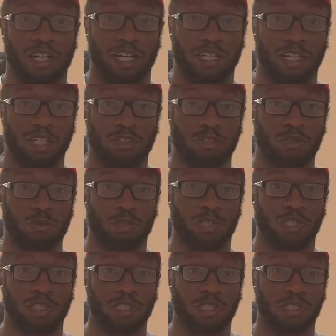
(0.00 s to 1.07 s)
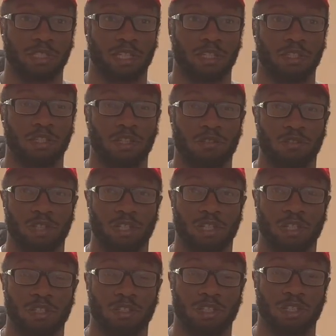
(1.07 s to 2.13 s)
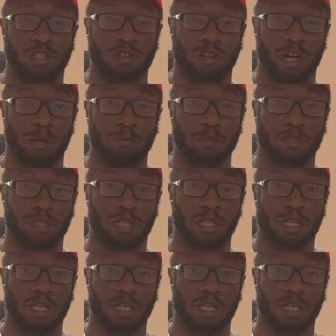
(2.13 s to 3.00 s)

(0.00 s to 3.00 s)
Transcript: 98 square inches and 300 grams,